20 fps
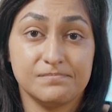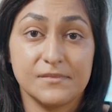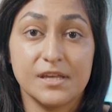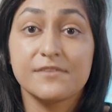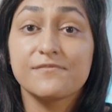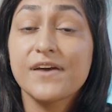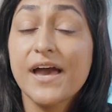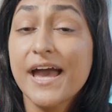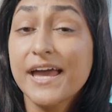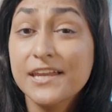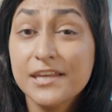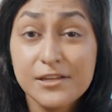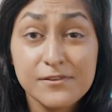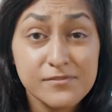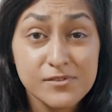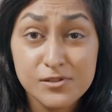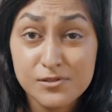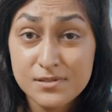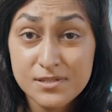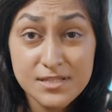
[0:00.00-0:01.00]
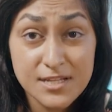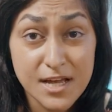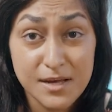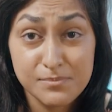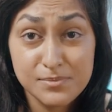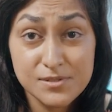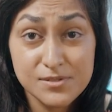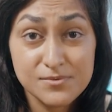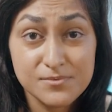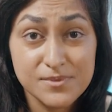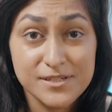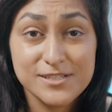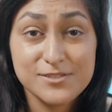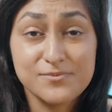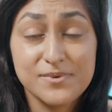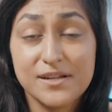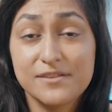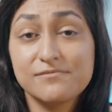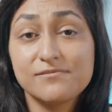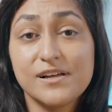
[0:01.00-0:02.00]
If any of those steps
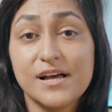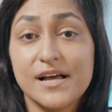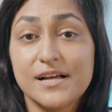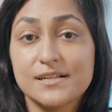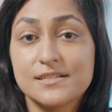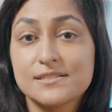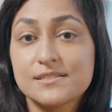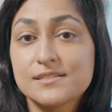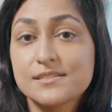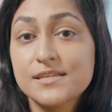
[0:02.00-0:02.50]
raise red flags,